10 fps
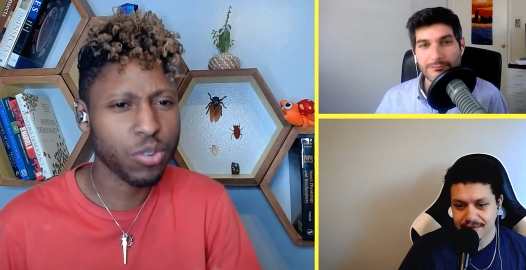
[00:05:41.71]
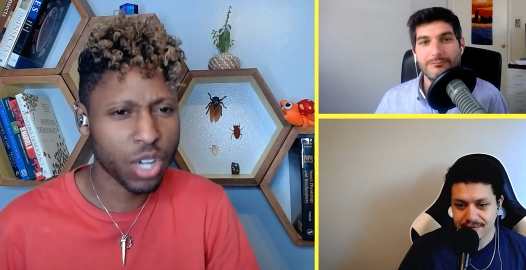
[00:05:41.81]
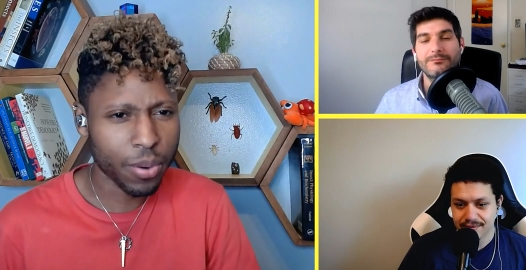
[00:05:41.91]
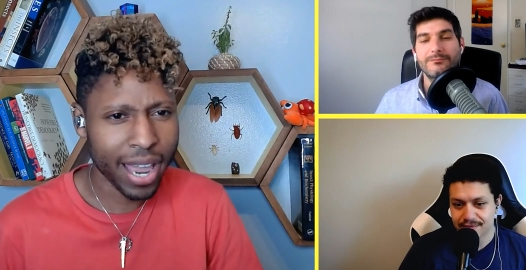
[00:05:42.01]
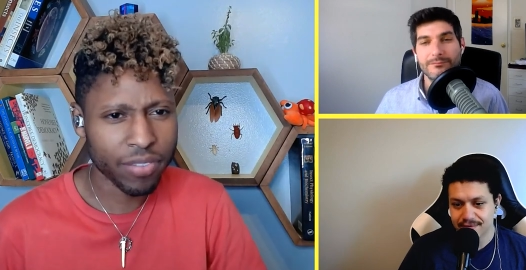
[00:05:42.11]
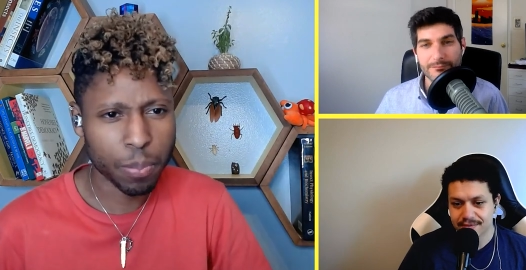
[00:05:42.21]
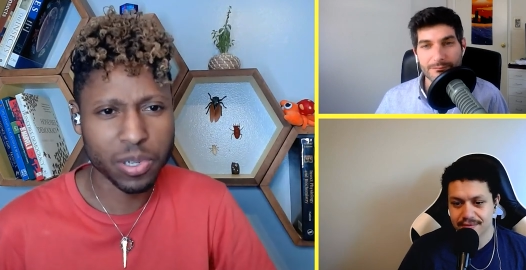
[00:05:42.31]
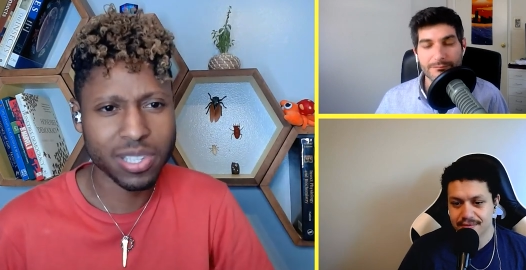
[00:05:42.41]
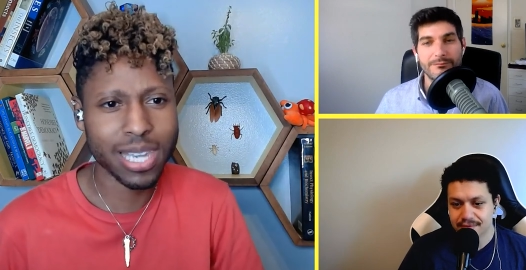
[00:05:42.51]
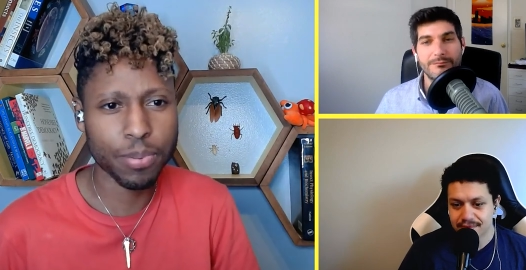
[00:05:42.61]
Speaker 1: and you don't have
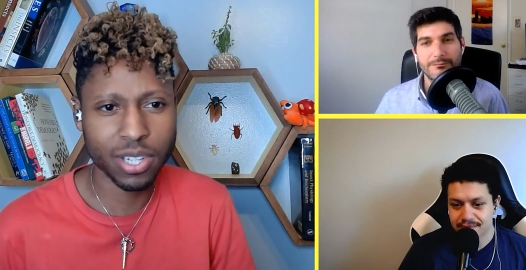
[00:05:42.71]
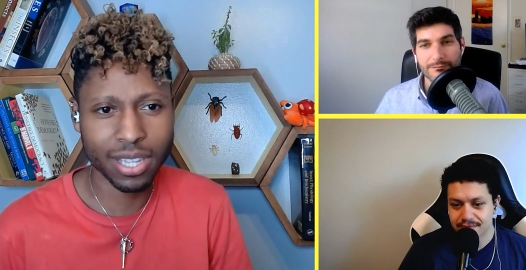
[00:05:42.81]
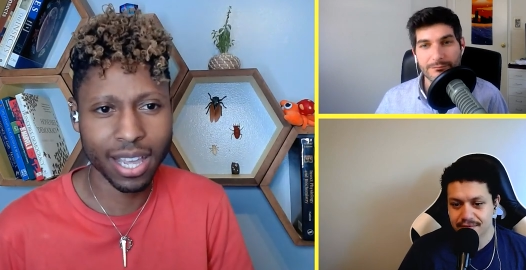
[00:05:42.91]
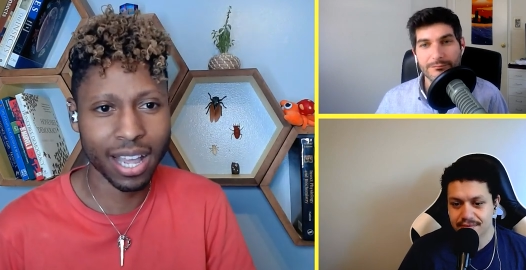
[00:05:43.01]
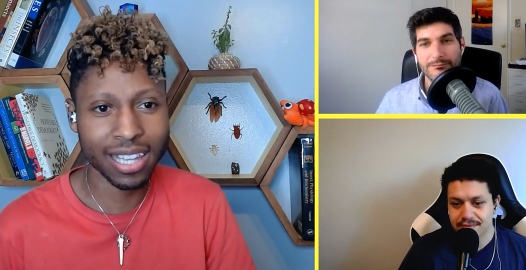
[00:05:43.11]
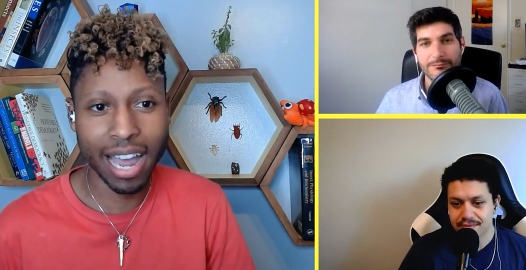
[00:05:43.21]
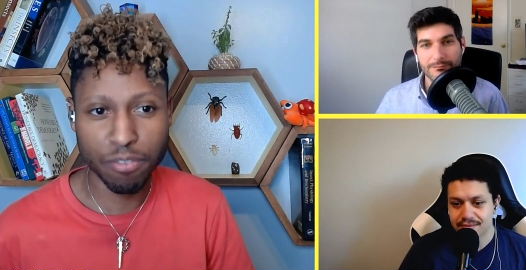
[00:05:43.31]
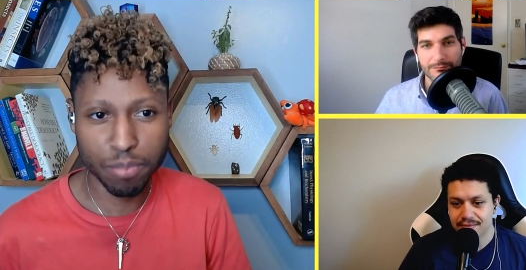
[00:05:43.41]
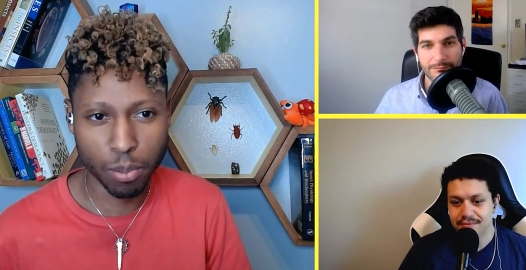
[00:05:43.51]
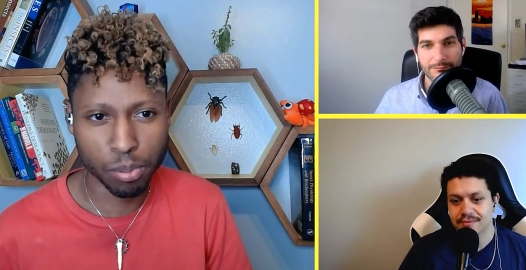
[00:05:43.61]
the perception that a
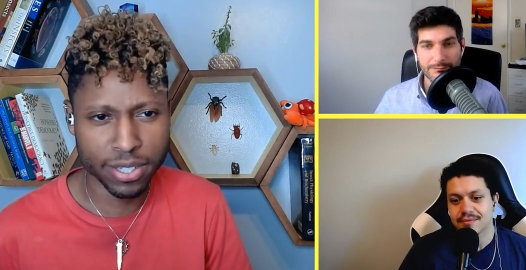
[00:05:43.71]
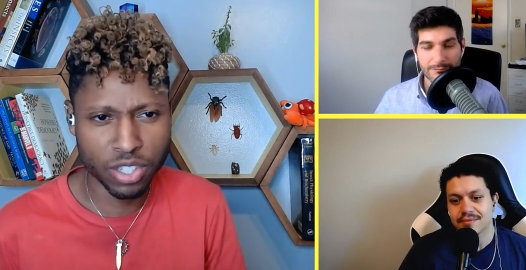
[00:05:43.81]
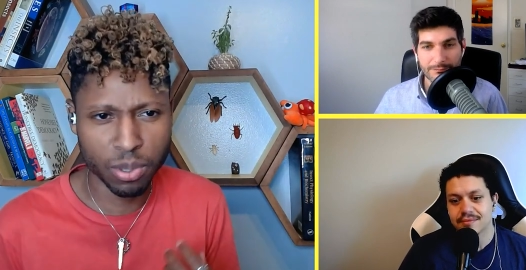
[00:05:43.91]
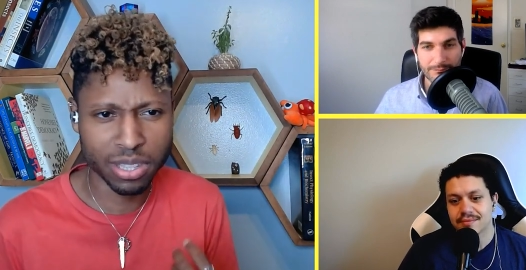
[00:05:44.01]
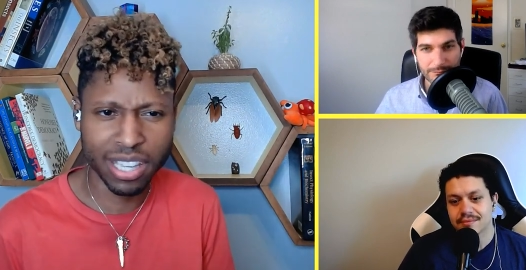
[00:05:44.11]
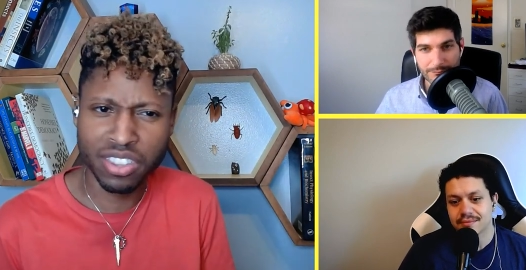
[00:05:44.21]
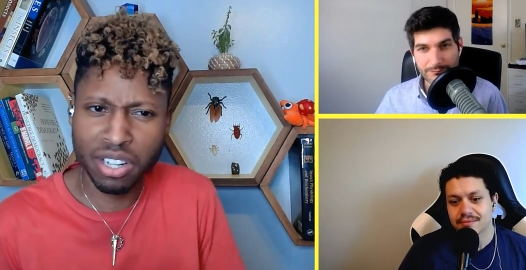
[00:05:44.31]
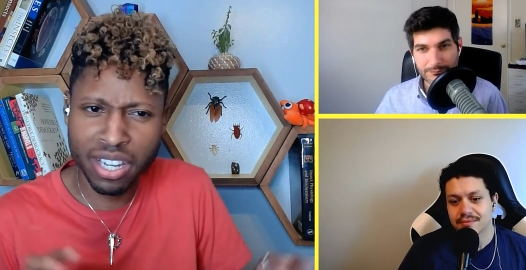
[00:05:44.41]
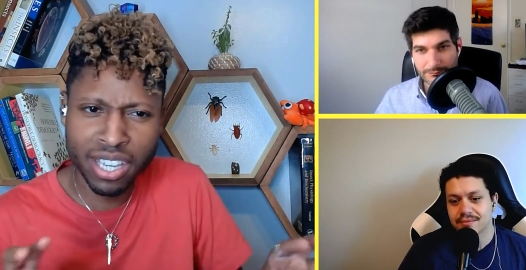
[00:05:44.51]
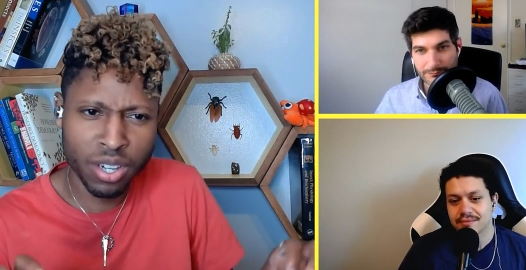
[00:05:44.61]
lot of people bring to it
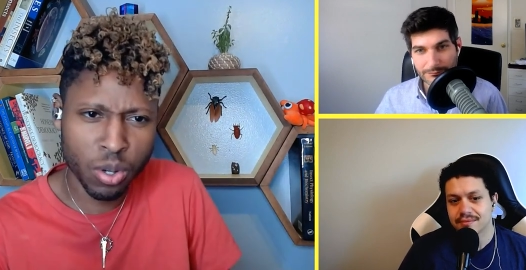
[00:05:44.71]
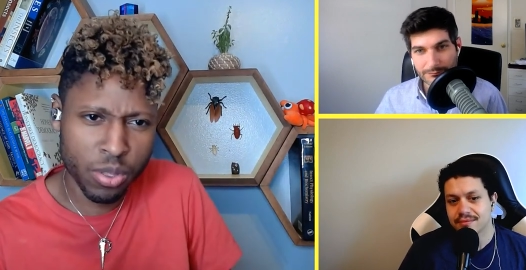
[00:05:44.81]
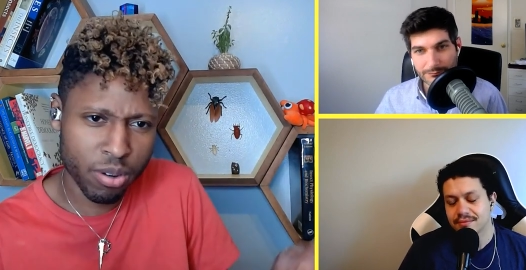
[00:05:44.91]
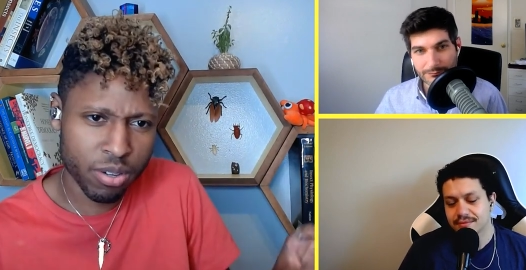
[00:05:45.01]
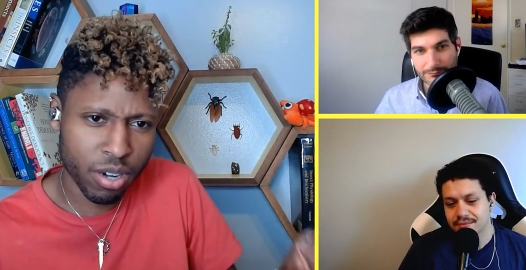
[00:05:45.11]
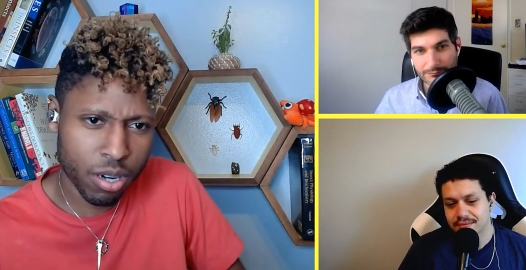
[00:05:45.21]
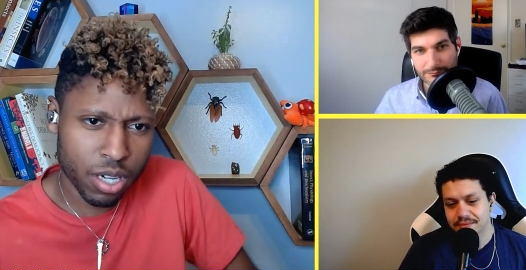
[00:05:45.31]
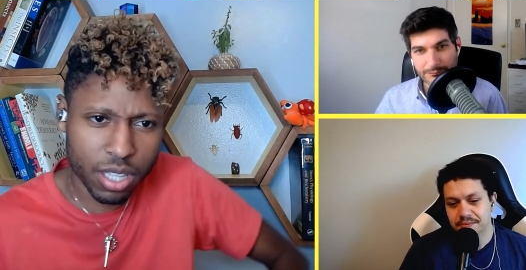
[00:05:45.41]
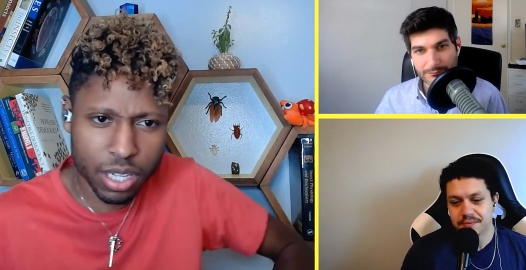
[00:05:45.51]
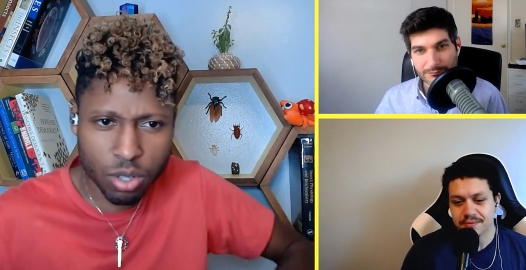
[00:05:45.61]
that they're ew, they're
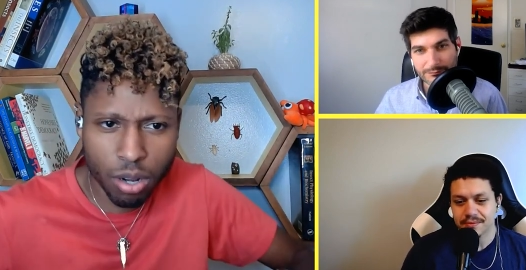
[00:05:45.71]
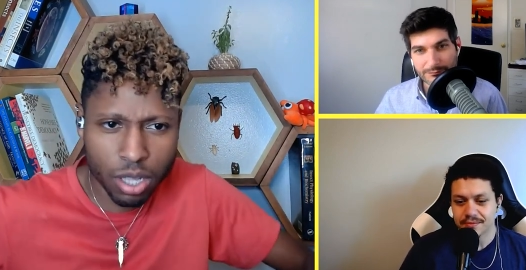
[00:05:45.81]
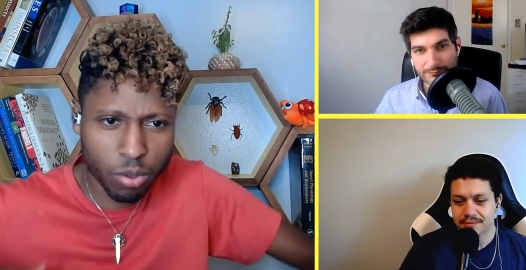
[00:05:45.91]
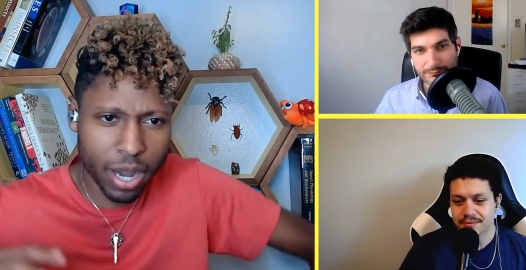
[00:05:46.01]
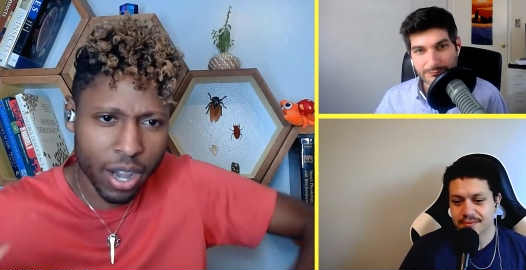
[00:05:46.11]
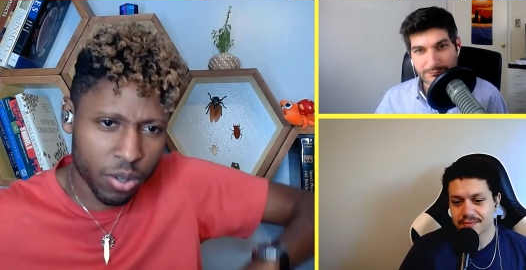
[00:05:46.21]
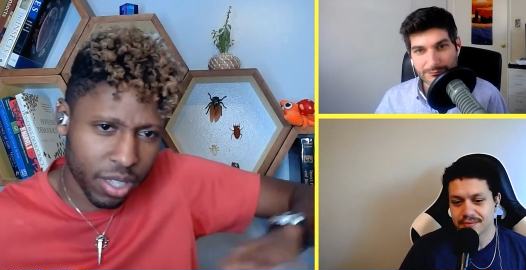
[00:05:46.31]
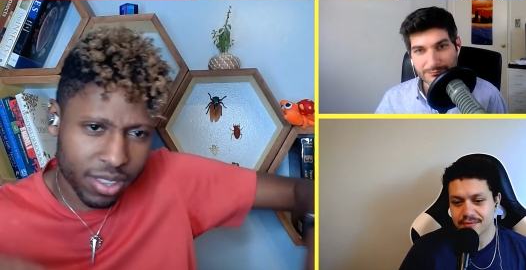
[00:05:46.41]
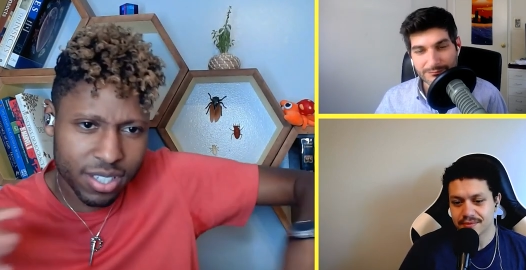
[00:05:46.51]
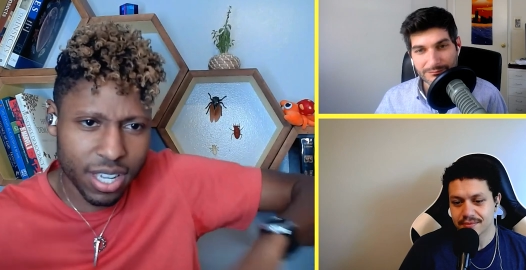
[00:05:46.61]
dirty, they crawl
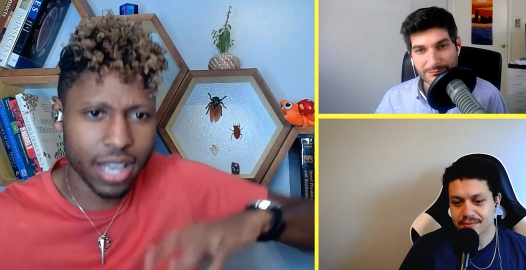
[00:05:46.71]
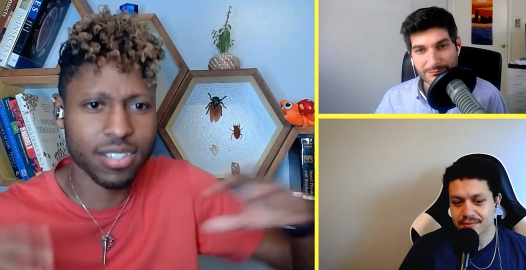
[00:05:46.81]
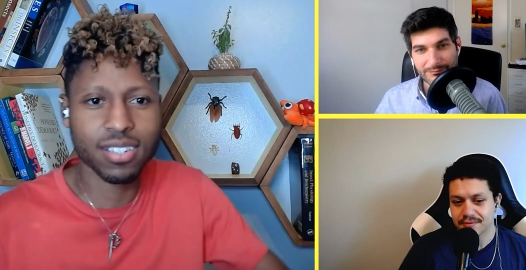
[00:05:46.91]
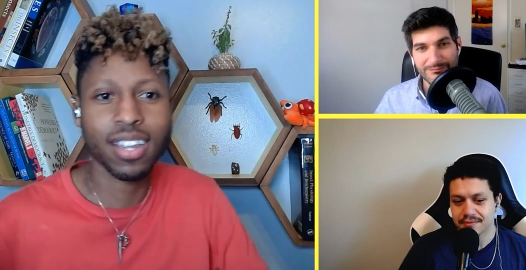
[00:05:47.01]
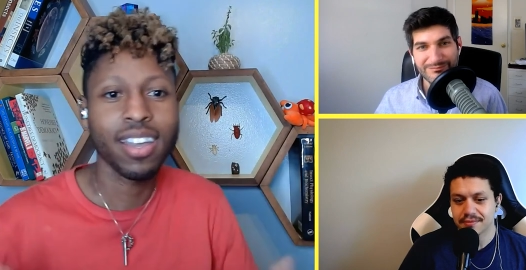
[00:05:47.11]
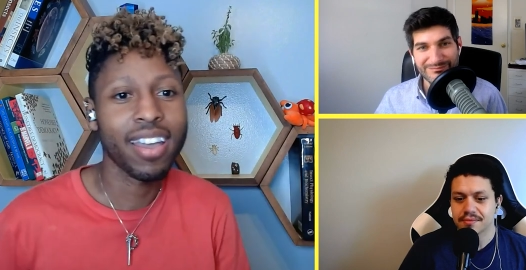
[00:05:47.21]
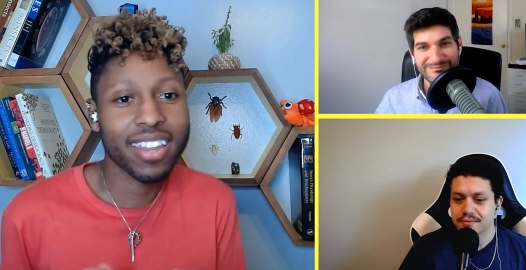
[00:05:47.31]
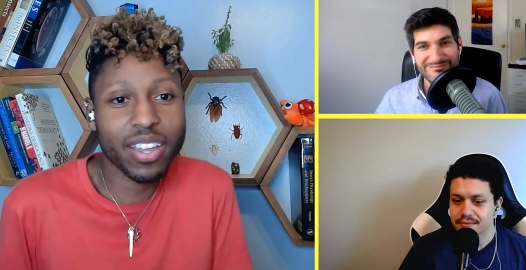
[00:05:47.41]
around in the dust.